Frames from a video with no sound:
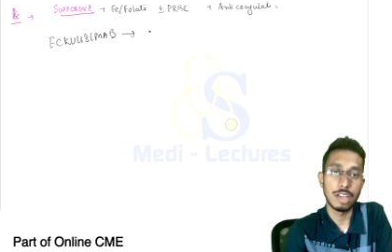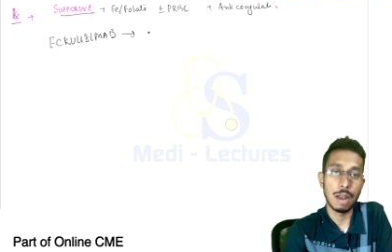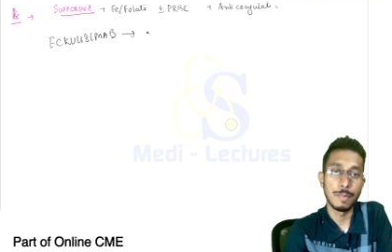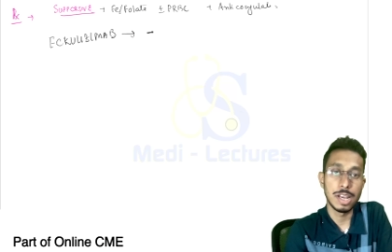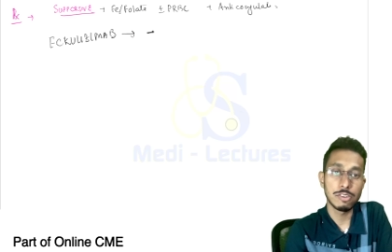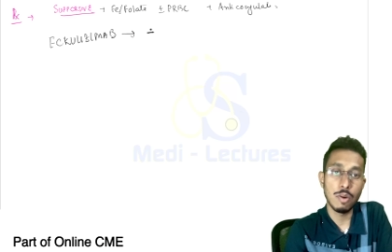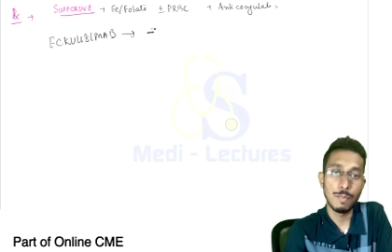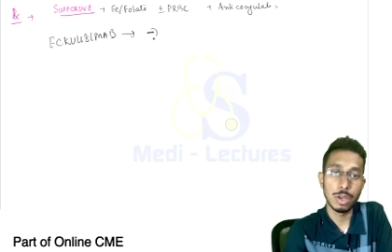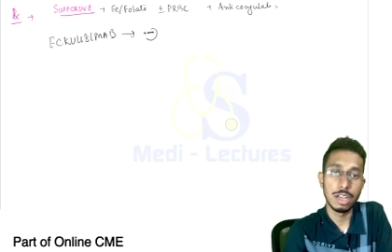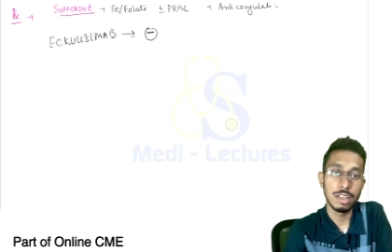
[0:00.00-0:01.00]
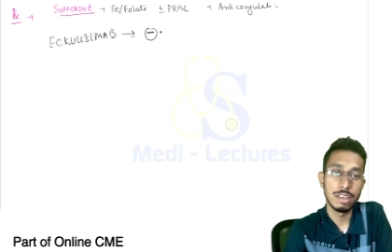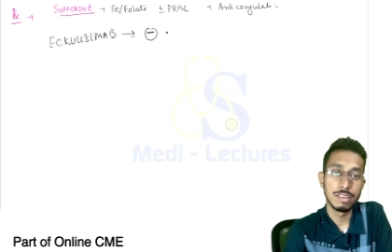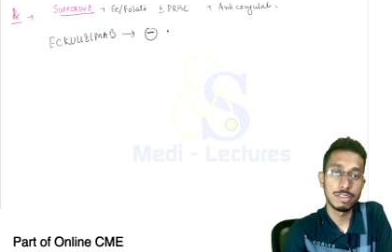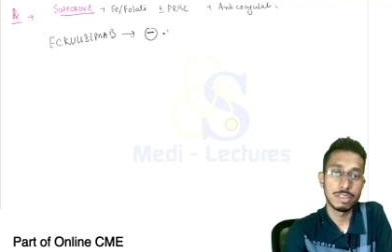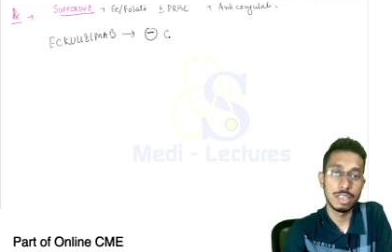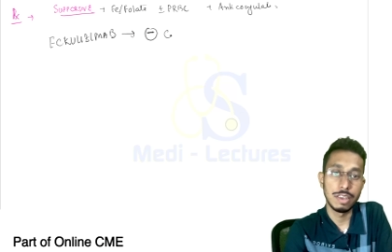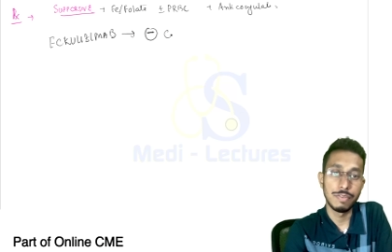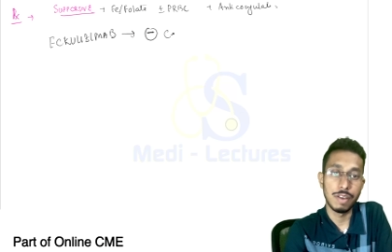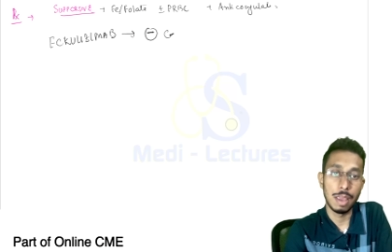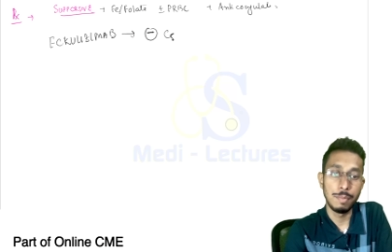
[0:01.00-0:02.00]
terminal component
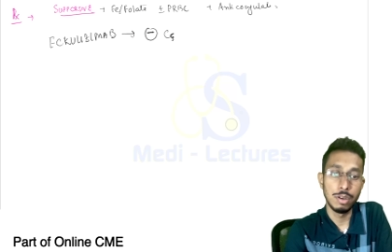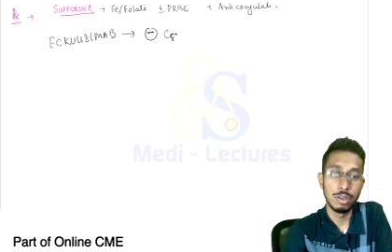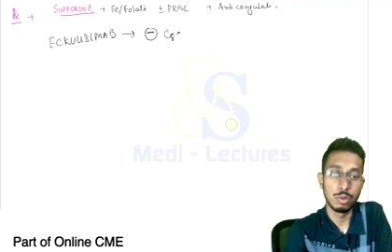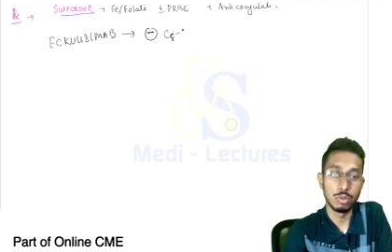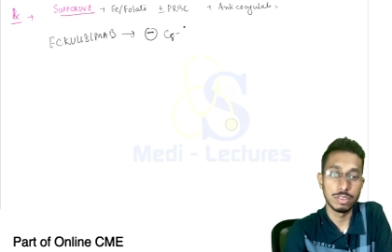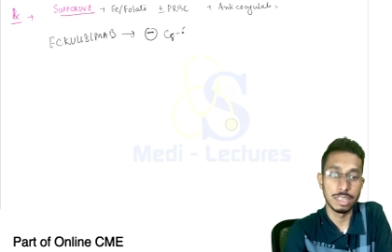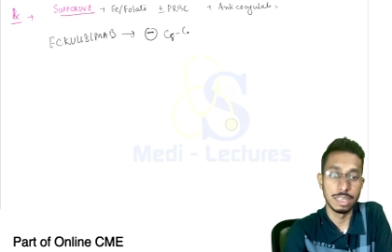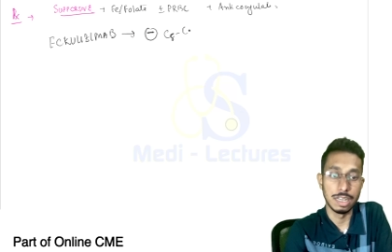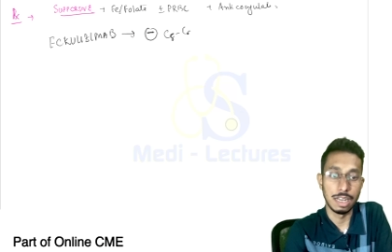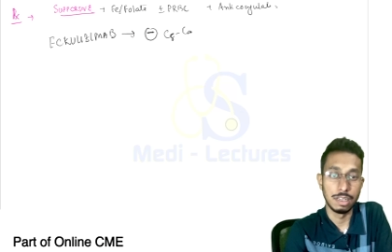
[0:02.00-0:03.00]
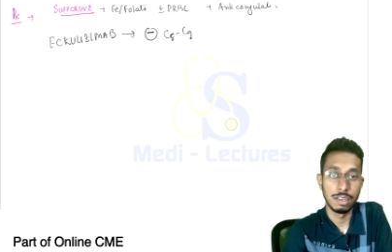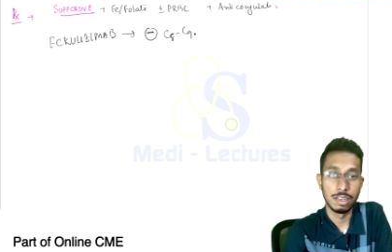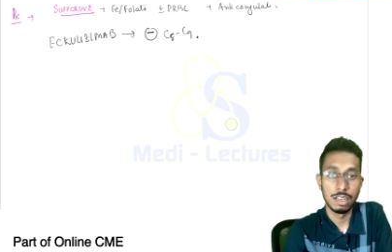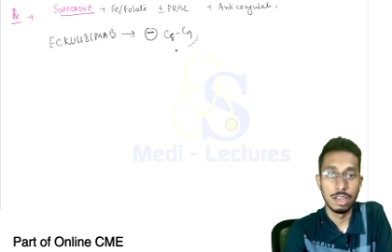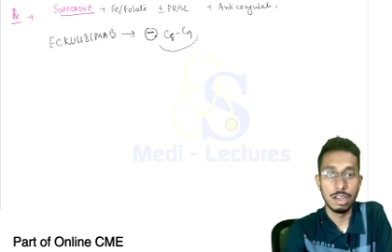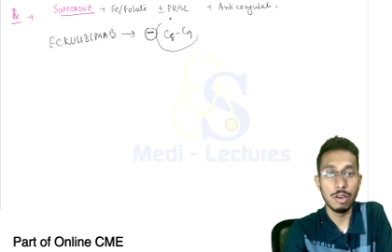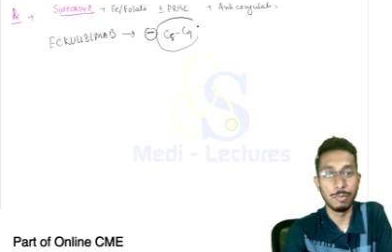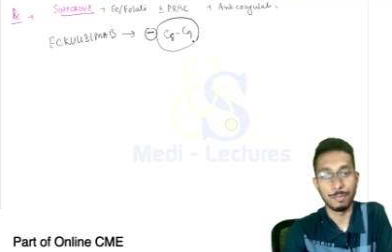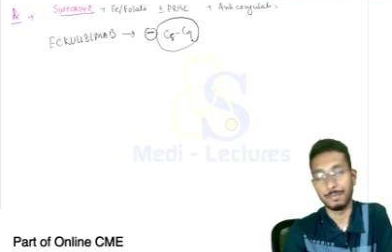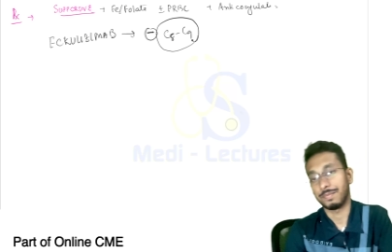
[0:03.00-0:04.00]
C5 to C9. Now,